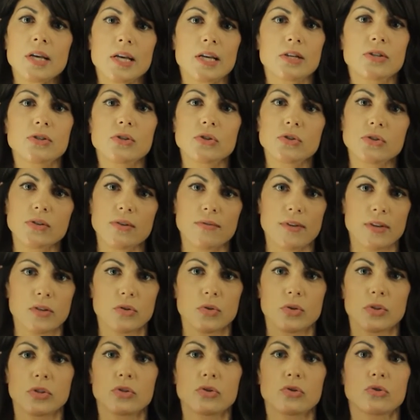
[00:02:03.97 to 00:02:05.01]
It's just
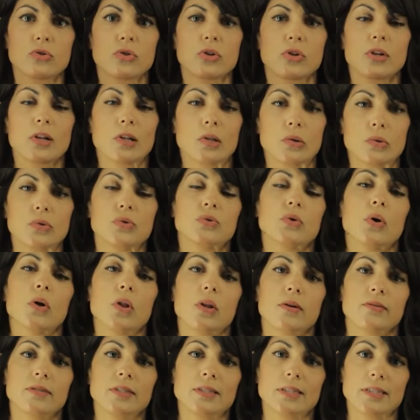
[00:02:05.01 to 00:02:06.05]
eventually just going to lose
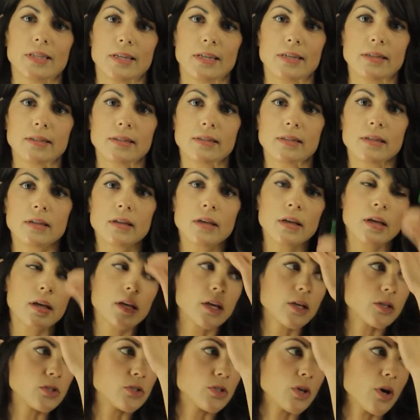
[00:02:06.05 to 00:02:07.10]
all of its heat.
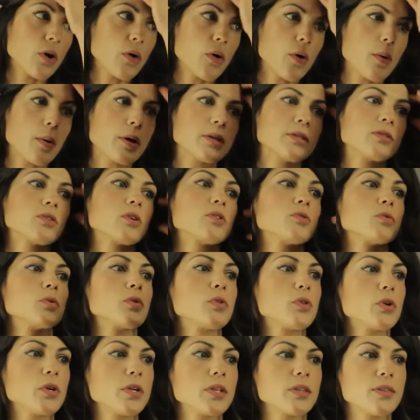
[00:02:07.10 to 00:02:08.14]
So it starts with
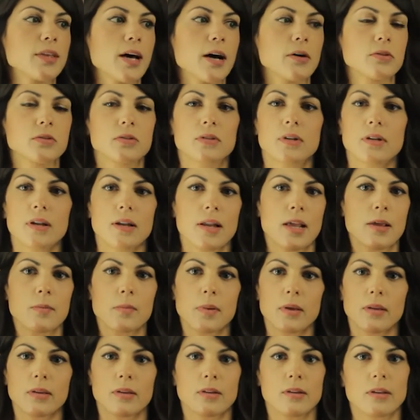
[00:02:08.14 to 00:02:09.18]
30,000 and 8
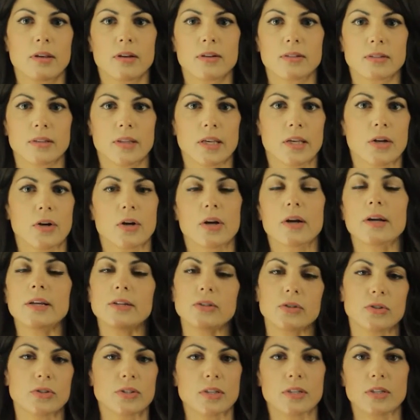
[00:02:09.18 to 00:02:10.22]
billion years later, it
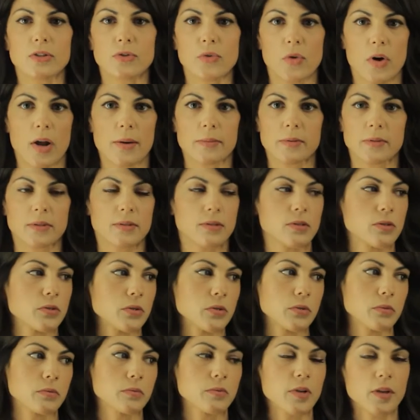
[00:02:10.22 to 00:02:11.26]
just it drops
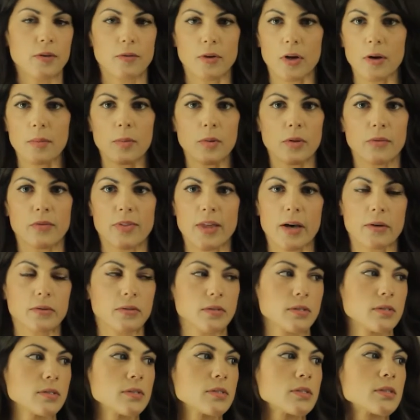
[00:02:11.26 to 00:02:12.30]
to a couple of
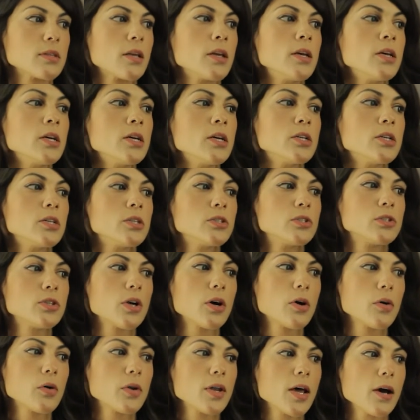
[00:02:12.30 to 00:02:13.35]
thousands.
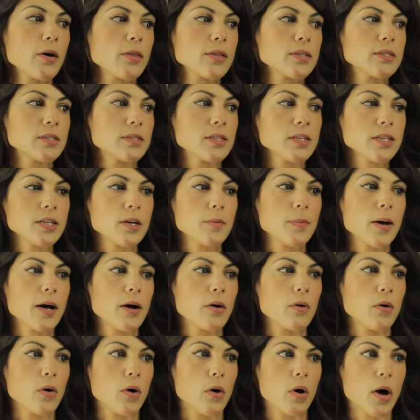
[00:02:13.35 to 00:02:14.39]
So now let's think
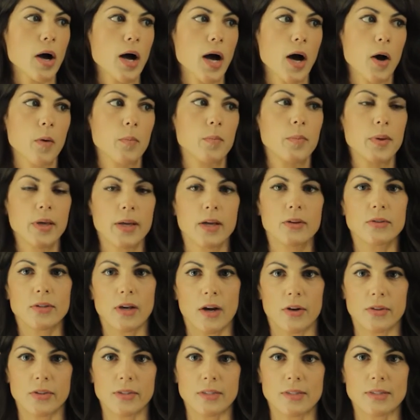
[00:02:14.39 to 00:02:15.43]
about how big
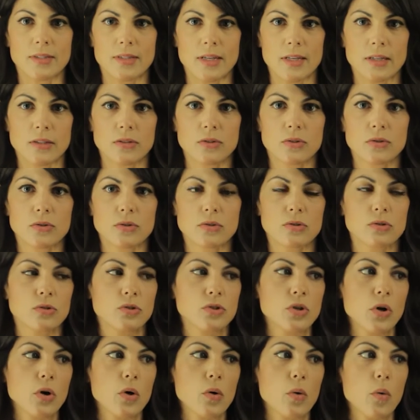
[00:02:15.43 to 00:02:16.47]
are these things.
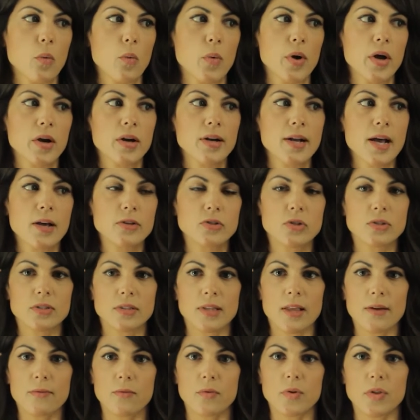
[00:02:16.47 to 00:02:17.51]
So we're now just
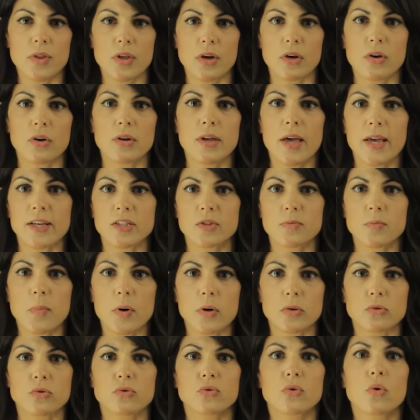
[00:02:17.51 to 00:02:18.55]
left with the
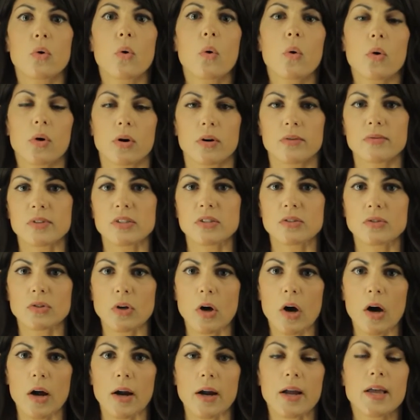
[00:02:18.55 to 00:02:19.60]
exposed core of a
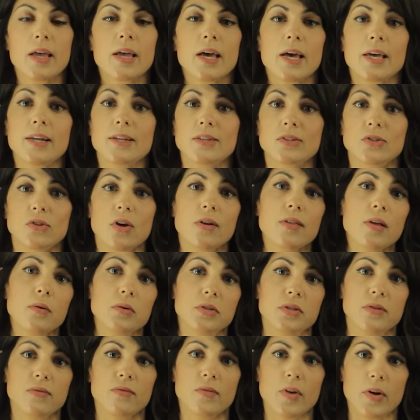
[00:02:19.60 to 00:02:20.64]
star and a star that
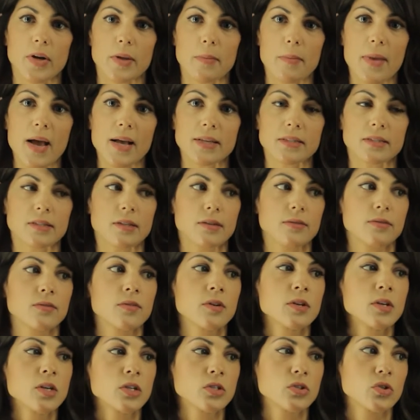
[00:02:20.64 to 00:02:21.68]
wasn't very massive.
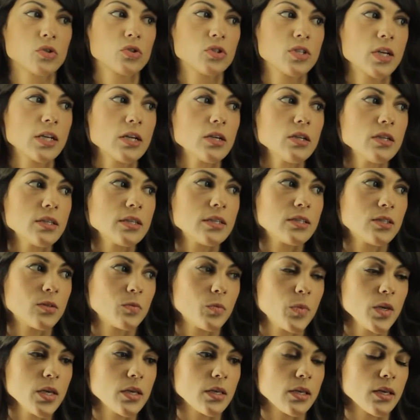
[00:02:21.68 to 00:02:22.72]
So generally
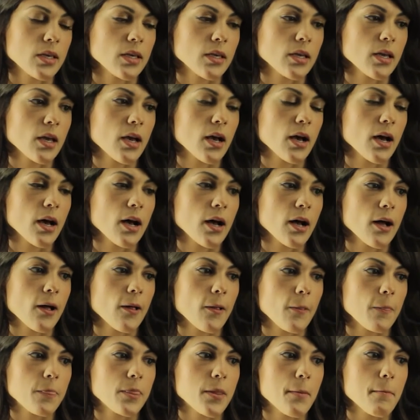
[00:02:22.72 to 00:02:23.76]
speaking,
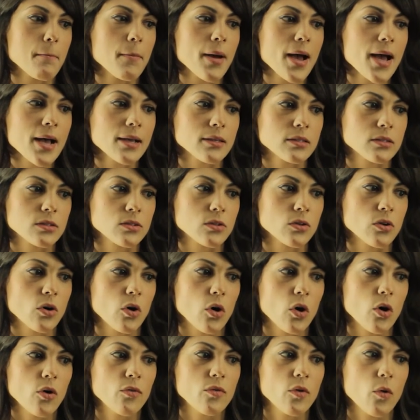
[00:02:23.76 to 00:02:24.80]
um, the mass
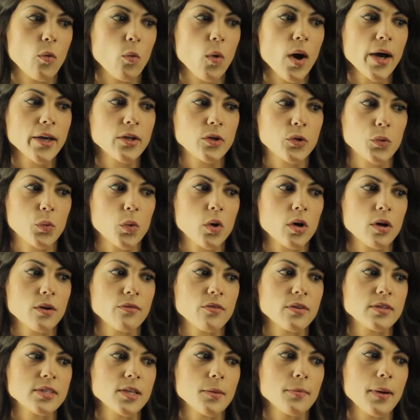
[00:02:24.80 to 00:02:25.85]
of a white
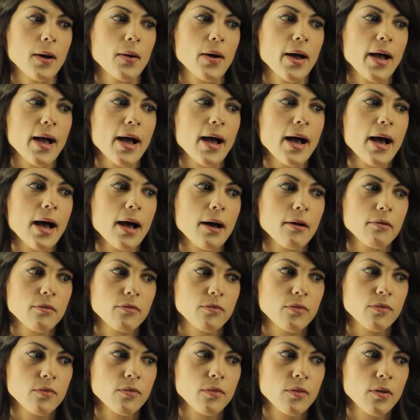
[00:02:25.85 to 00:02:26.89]
dwarf is about
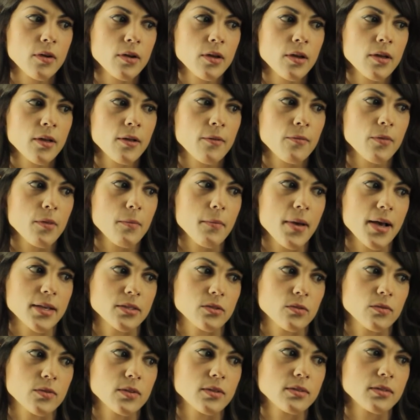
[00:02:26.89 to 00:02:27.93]
half the
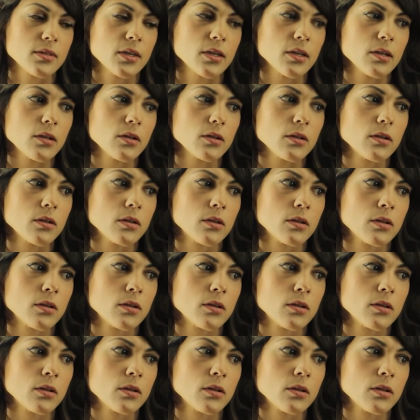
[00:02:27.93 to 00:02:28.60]
mass of the sun.